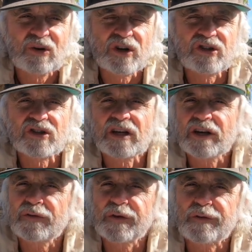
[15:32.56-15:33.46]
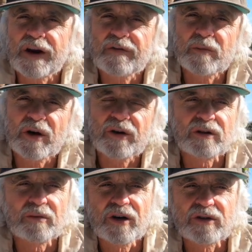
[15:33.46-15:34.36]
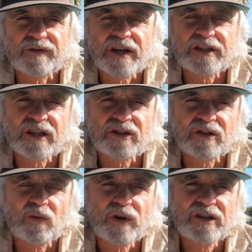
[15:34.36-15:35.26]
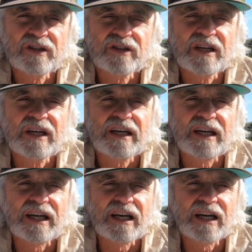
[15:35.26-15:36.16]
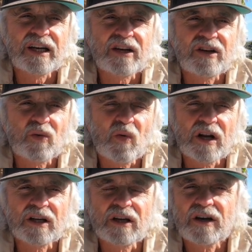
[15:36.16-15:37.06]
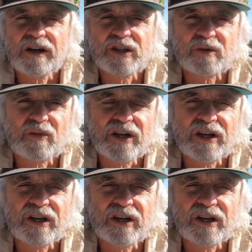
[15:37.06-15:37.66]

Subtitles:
Once you sling it off the front of your boat's facing into the wind, and while your lines